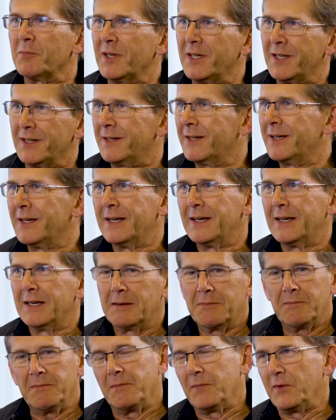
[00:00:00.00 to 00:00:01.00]
mean
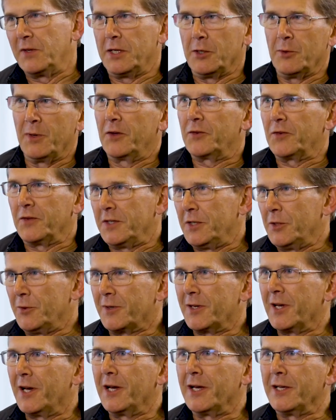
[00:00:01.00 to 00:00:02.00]
the US and the
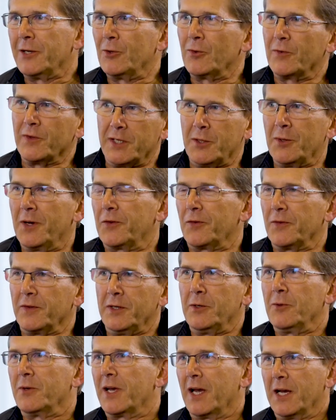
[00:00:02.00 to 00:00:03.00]
UK, or the US and
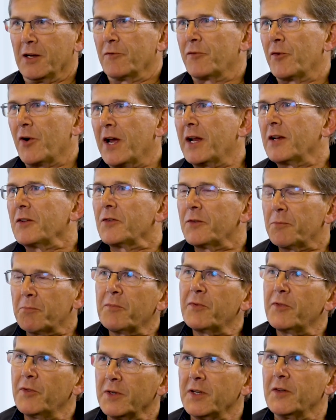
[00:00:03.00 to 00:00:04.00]
the UK and France.
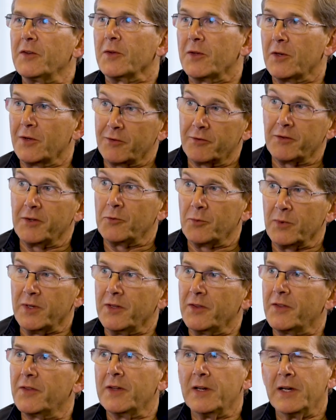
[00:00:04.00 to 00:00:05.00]
32 countries
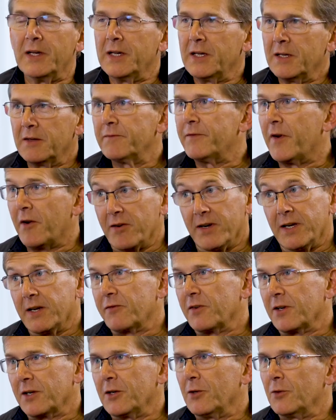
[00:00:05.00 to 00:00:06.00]
with very
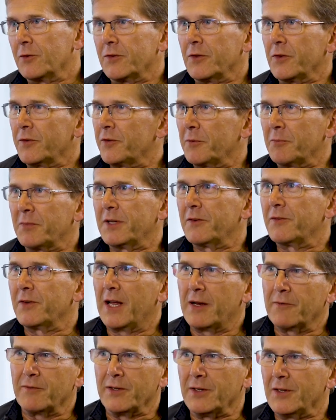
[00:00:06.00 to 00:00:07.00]
different cultures, from kind of
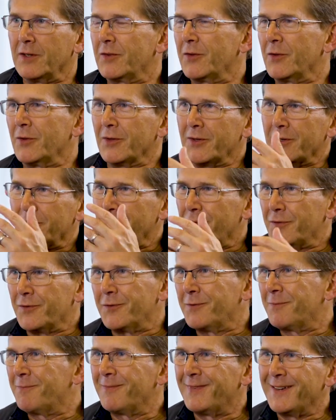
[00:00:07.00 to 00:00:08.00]
Latvia to kind of
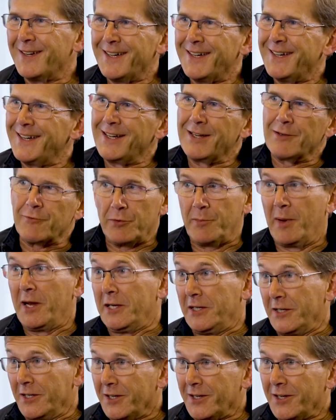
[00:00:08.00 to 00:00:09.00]

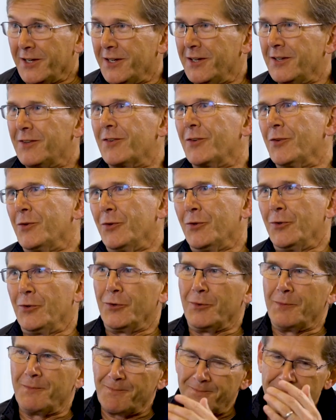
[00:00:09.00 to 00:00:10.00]
Romania
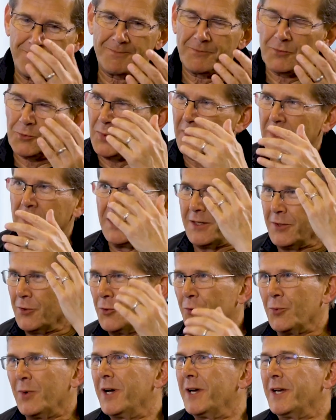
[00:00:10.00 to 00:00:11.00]
to Sweden,
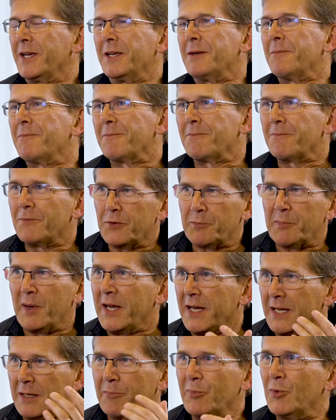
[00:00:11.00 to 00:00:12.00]
Norway,
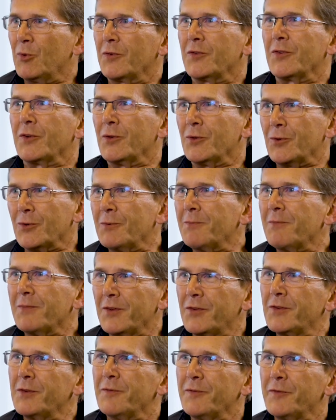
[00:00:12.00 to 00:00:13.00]
Spain, Portugal.
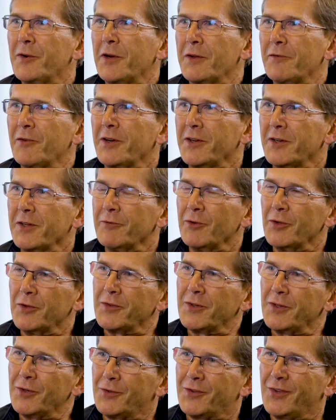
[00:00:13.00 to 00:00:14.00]
There's some very, very diverse
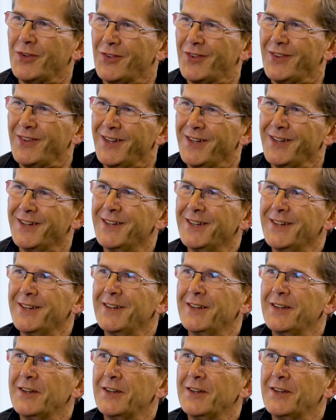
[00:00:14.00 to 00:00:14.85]
cultures there.